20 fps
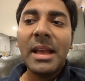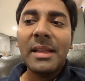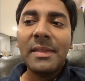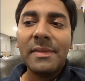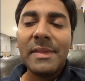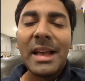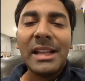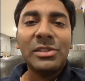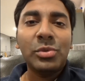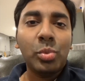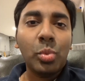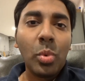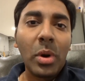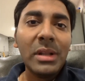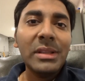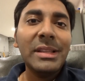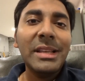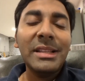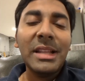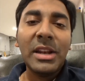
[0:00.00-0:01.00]
that's
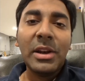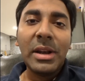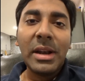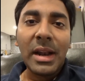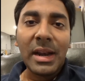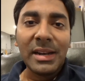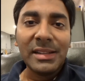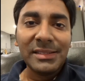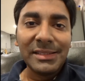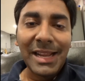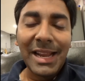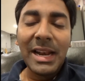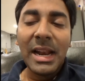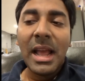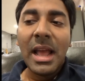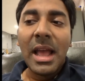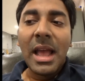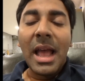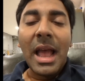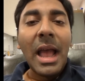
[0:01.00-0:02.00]
one thing that you need to understand.
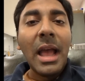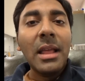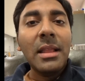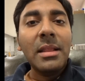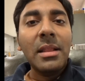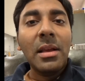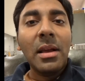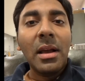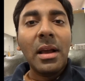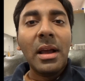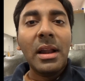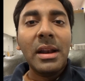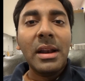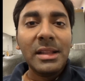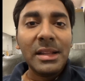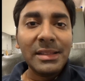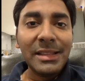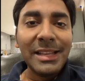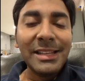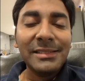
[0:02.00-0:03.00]
And
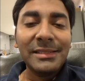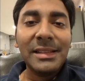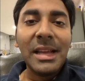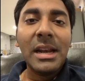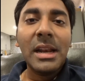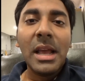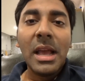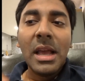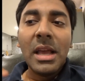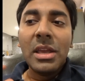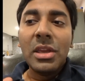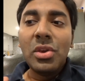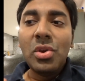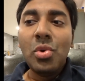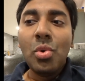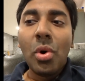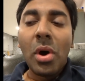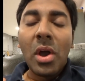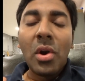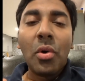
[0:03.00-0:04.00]
another thing is that
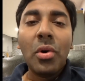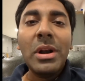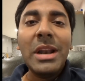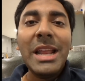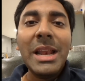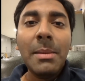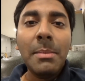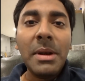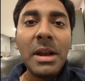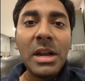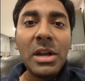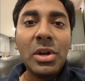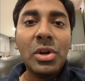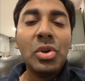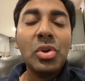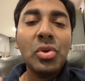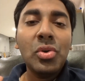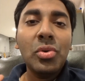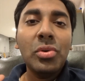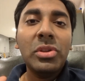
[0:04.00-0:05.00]
you are only limited
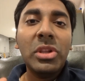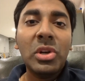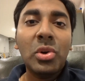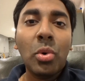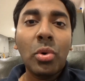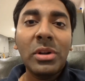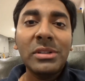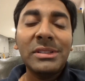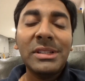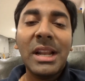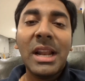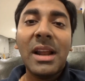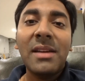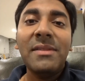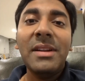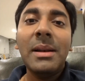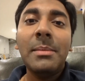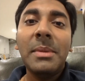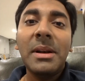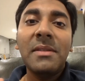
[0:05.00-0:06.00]
to the tokens that are
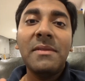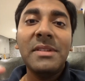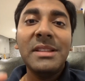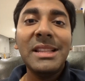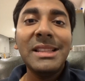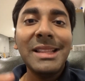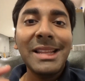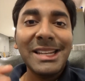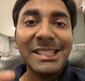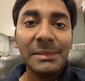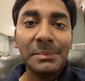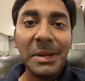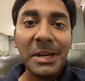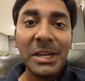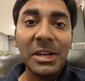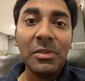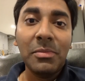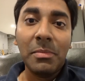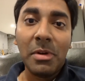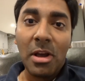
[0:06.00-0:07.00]
available within the
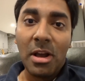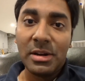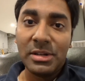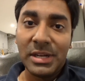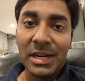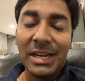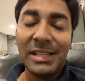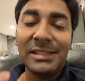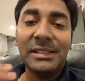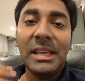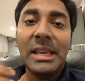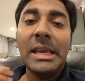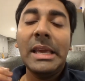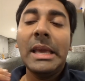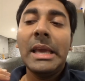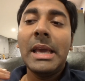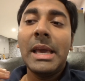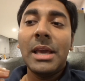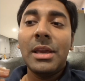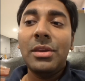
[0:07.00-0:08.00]
respective blockchain. Let's
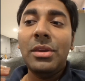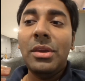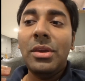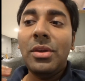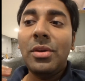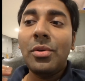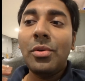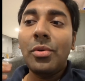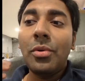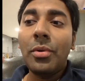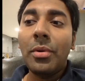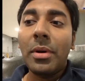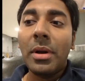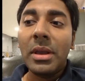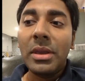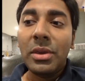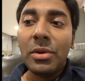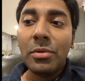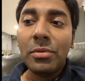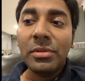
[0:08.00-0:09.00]
say you
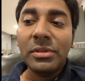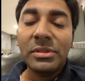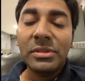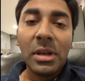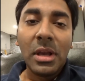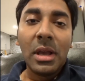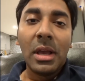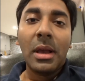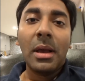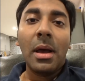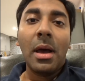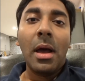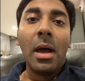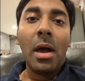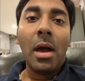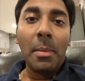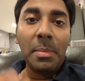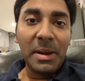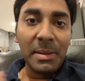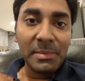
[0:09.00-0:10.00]
use
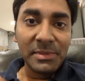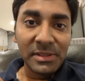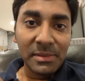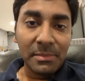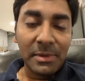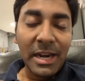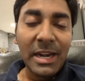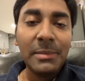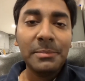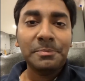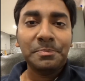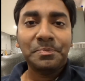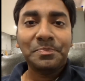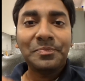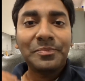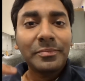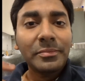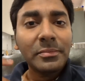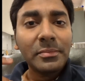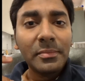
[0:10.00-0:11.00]
Optimism, right?
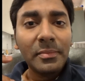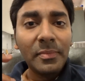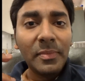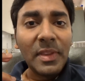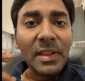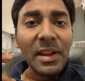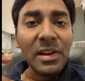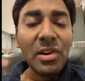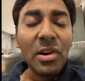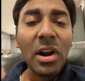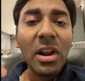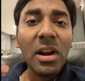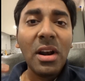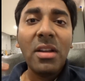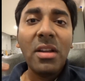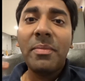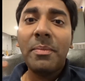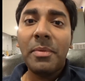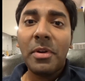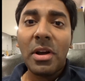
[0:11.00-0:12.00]
Not a
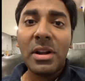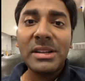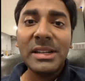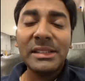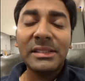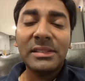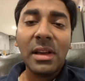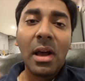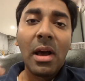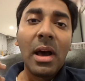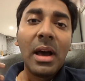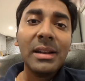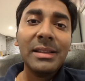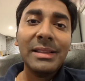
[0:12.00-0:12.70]
lot of projects are